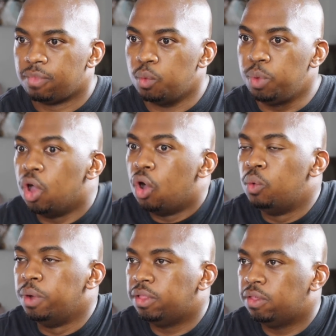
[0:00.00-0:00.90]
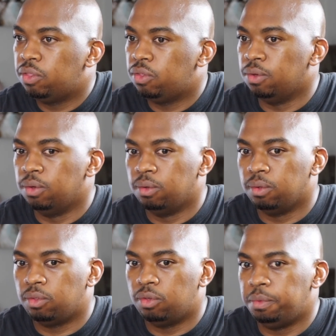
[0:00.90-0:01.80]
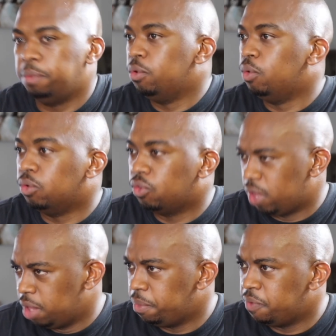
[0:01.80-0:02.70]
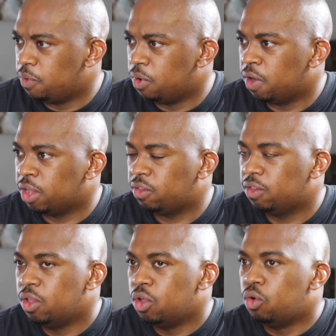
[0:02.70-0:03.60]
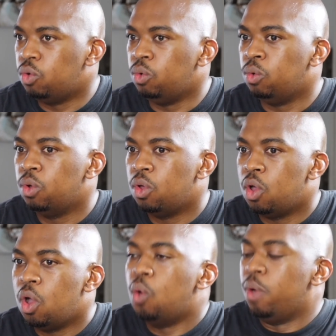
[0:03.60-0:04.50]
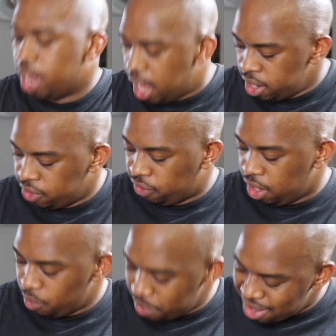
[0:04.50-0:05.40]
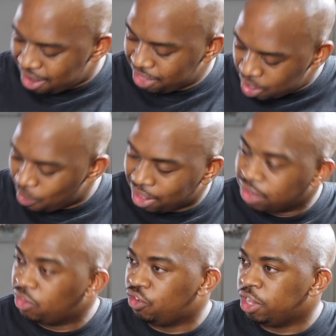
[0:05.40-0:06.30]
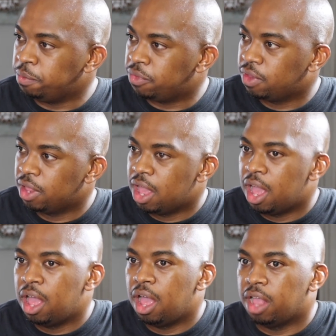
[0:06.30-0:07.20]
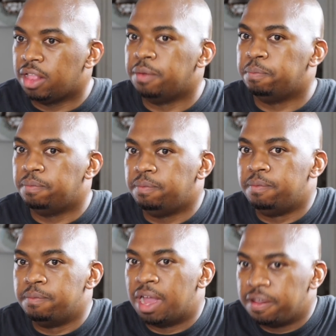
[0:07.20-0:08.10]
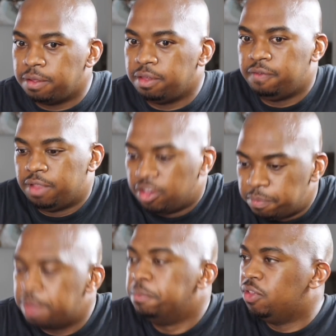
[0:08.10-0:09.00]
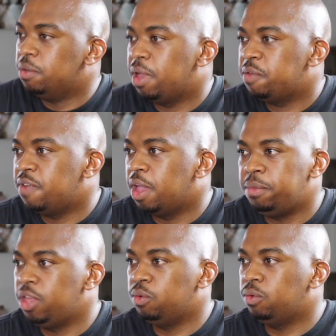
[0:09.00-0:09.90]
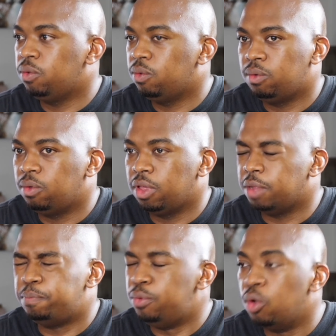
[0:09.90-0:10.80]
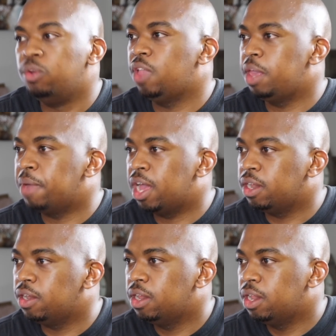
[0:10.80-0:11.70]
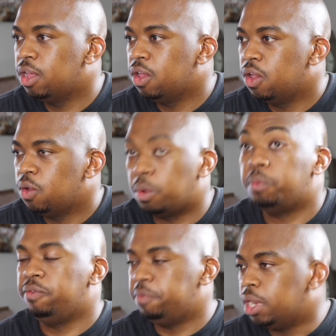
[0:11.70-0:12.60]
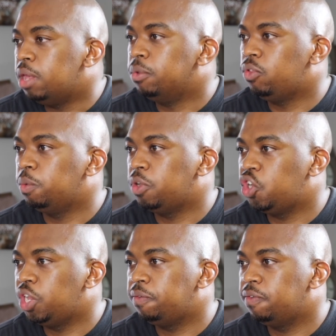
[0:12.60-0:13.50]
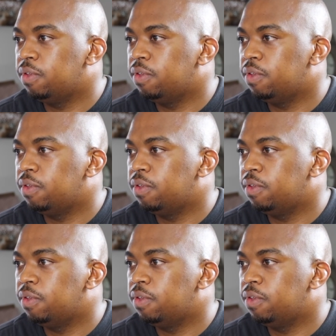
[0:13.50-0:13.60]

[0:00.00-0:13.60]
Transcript: we owe it to people who also came before us, who, when I say we are their wildest dreams, there's members in my family who it blows their mind what we've been able to achieve.